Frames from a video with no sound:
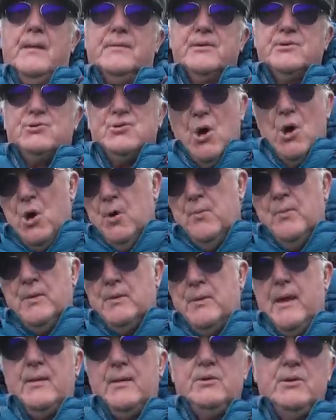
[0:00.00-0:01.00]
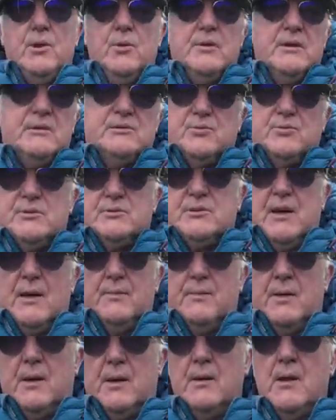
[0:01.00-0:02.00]
The German units which
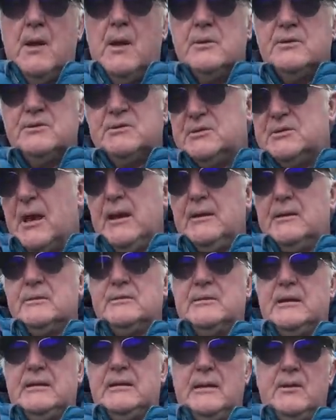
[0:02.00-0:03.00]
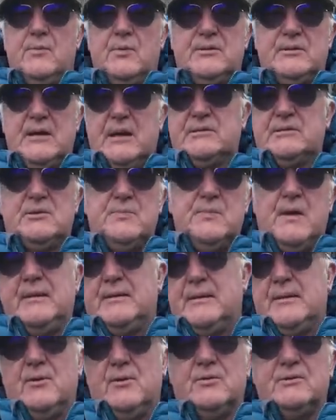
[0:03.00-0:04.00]
came here stayed until they were
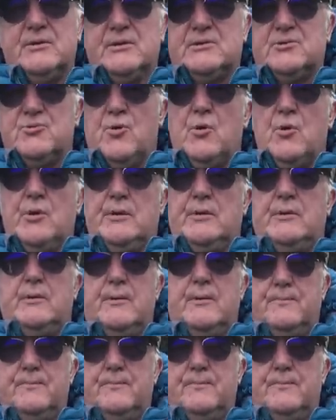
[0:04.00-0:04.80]
decimated or destroyed.